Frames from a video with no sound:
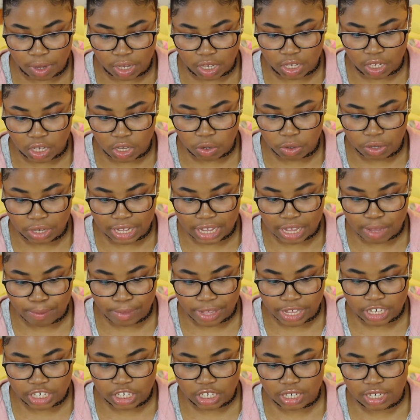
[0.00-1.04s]
load
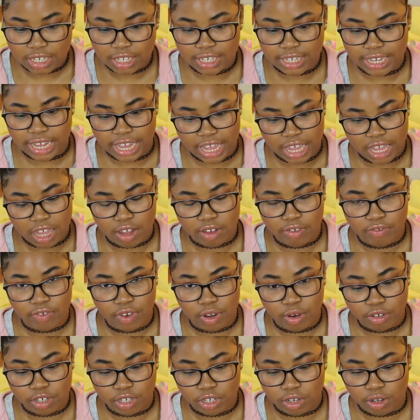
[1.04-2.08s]
image, take
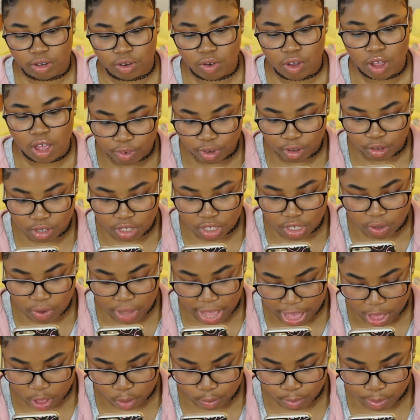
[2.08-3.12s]
photo
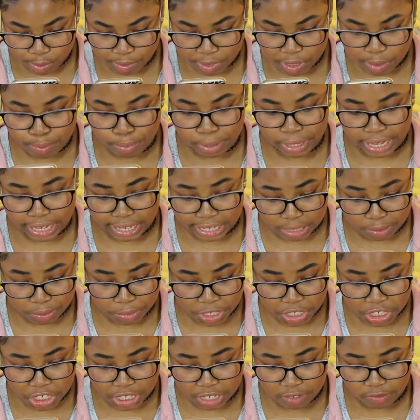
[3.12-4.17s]
albums, plain
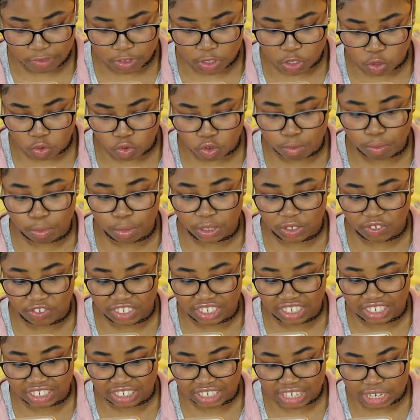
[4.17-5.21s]
image, and restore
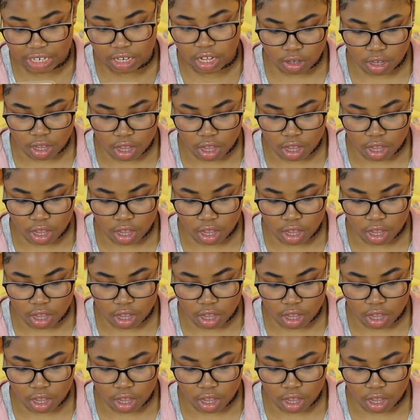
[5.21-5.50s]
previous state.